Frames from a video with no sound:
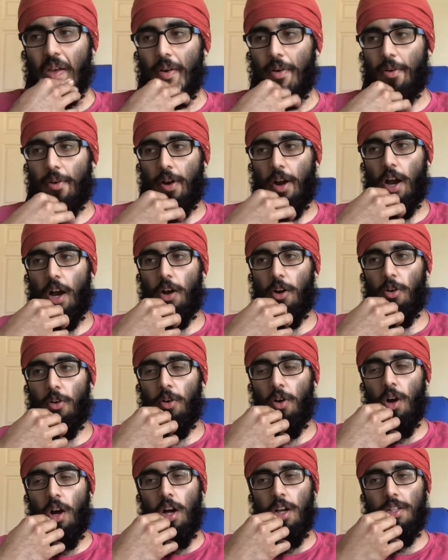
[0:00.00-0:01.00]
Or how
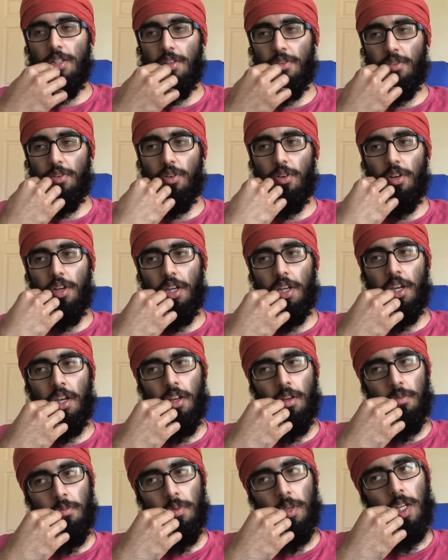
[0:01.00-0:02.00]
difficult it
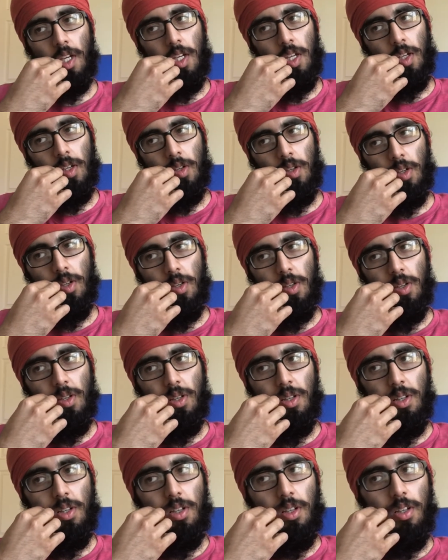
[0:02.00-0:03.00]
can be.
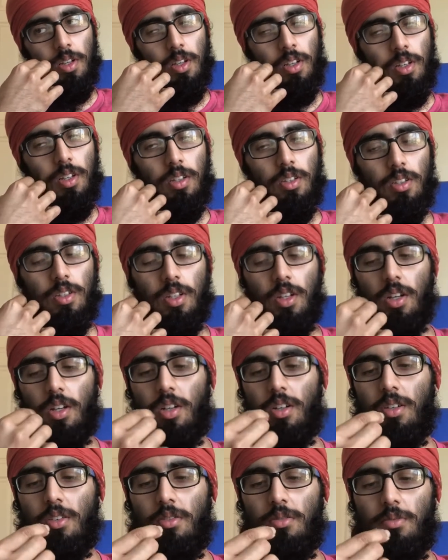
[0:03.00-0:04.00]

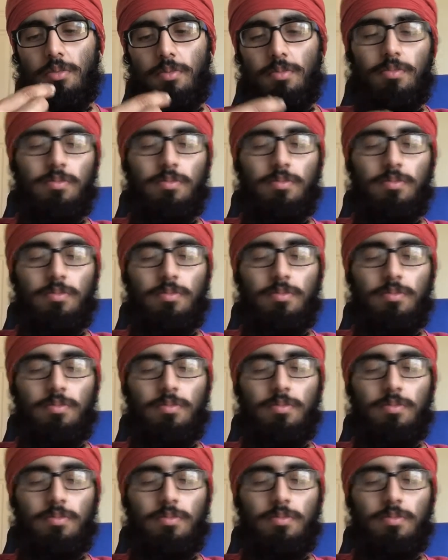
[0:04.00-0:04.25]
So,